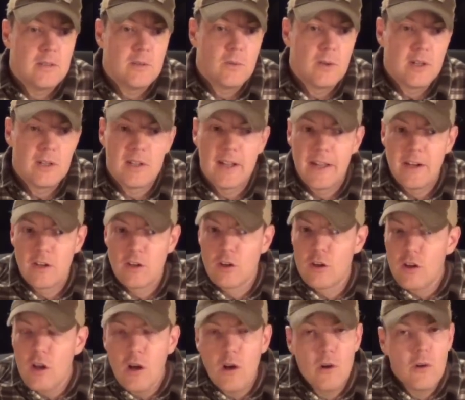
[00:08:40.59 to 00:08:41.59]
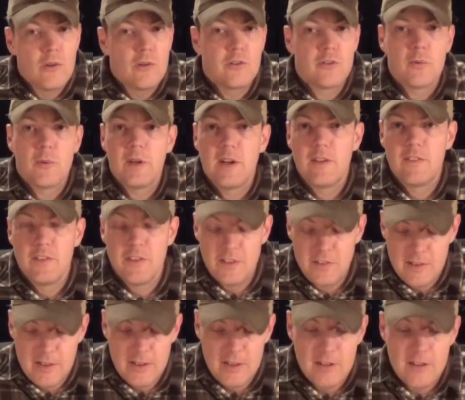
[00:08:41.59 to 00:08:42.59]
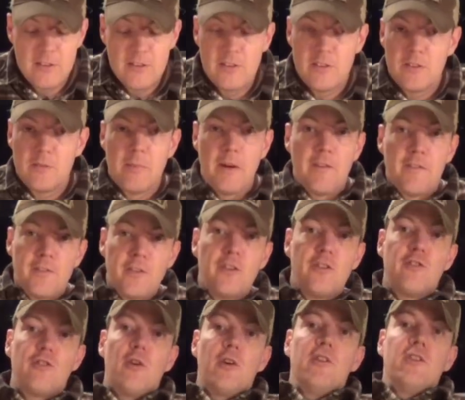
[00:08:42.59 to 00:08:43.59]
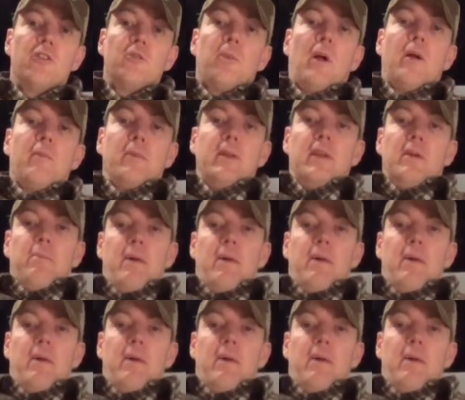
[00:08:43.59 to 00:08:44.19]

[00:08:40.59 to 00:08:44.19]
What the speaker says: wear lighter clothes or whatever the deal is my first choice is probably